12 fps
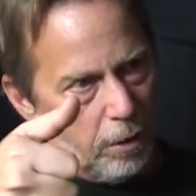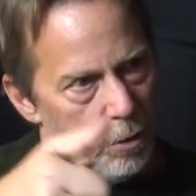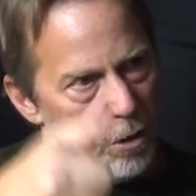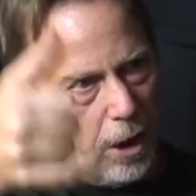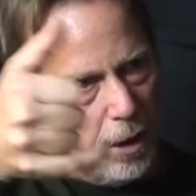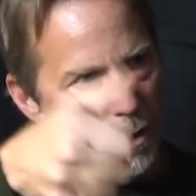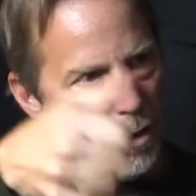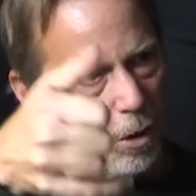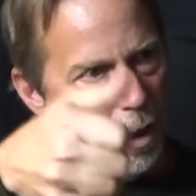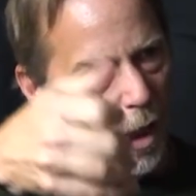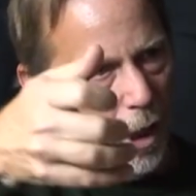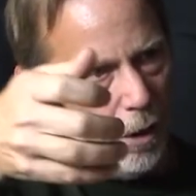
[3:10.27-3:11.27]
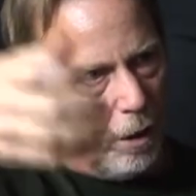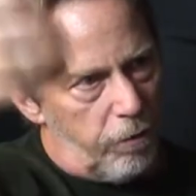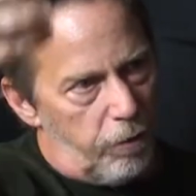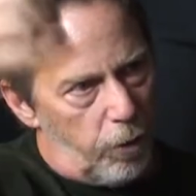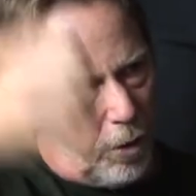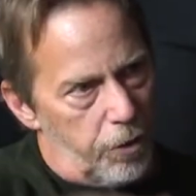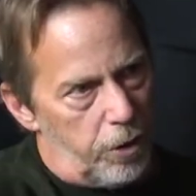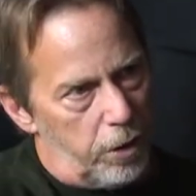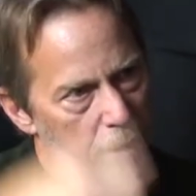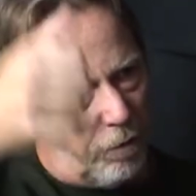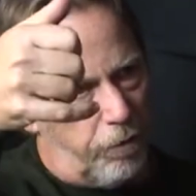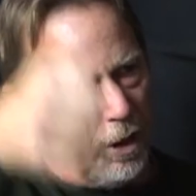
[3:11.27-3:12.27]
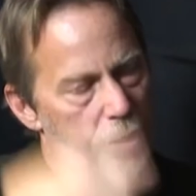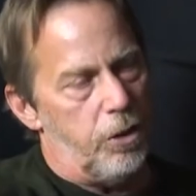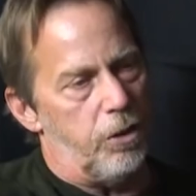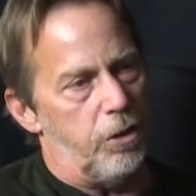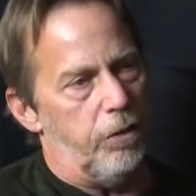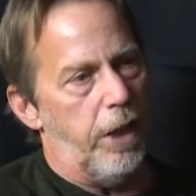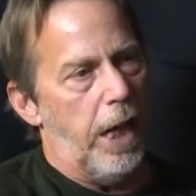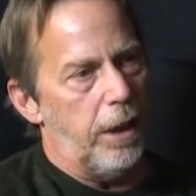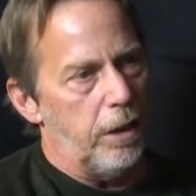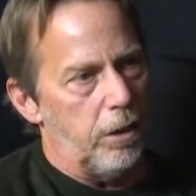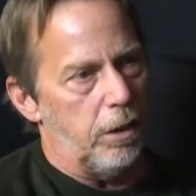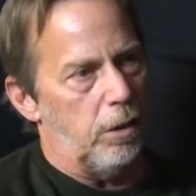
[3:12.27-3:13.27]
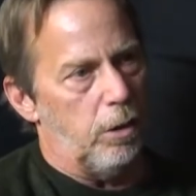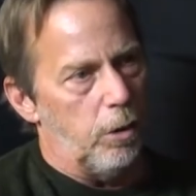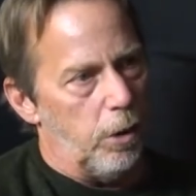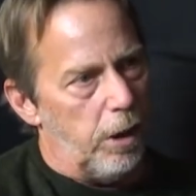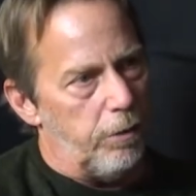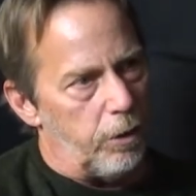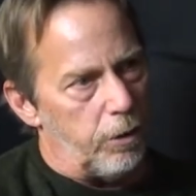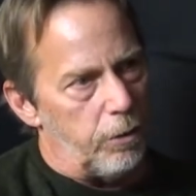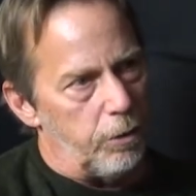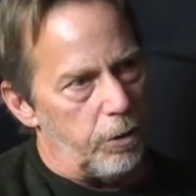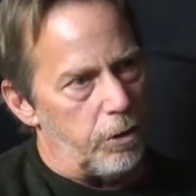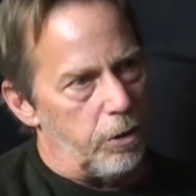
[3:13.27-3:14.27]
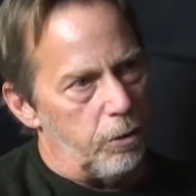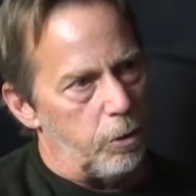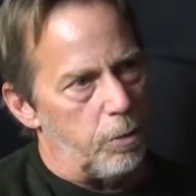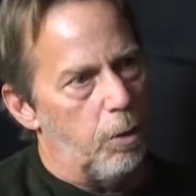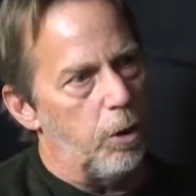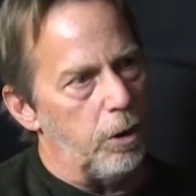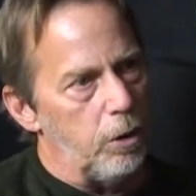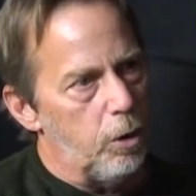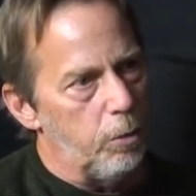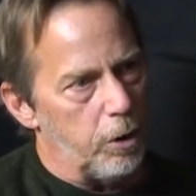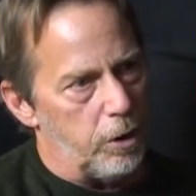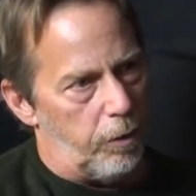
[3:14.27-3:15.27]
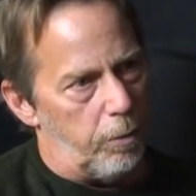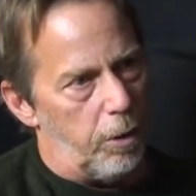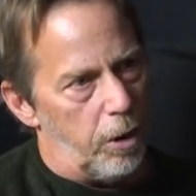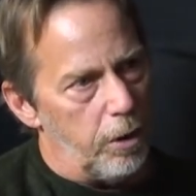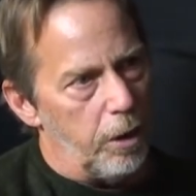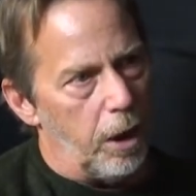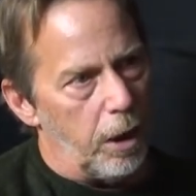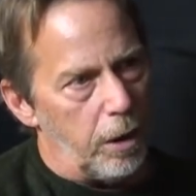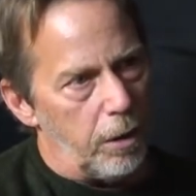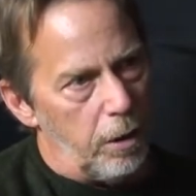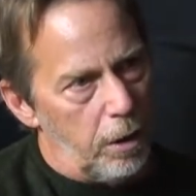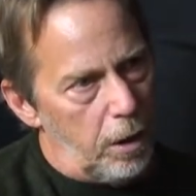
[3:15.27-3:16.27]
was getting so high that forcing the features of that into low level was was putting too much of a burden on it.